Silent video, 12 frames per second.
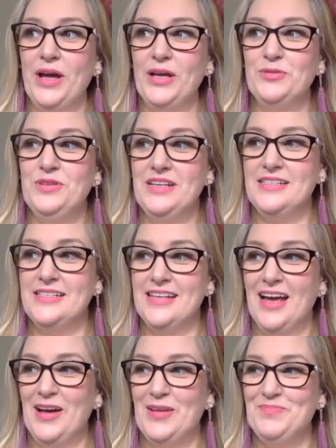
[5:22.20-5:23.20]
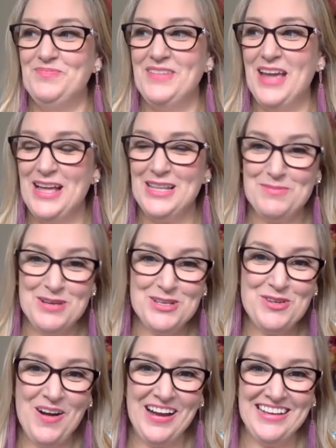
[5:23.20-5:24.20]
goodness. Let me
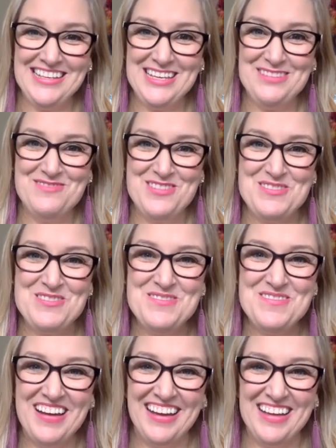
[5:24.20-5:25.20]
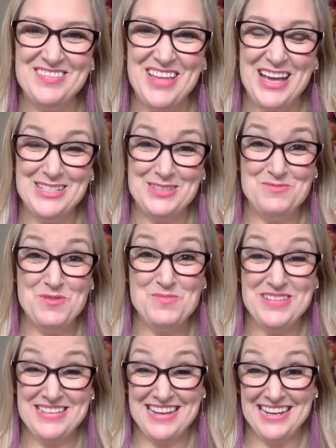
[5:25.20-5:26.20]
try and give you, as a
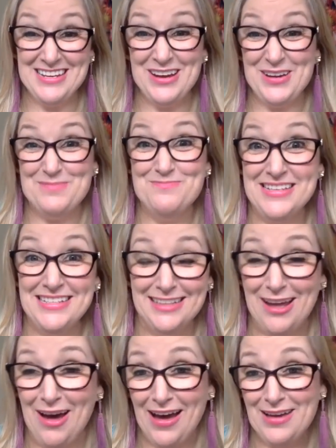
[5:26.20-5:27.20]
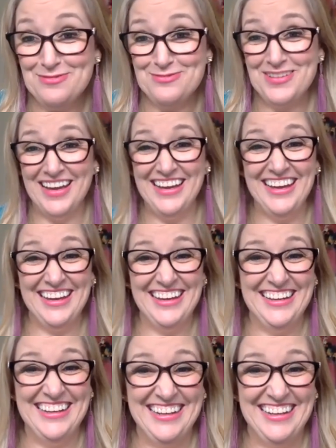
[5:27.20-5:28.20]
woman in her midlife,
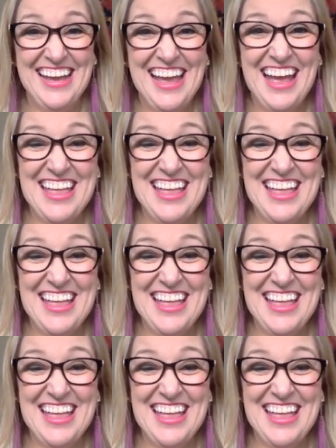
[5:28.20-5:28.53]
the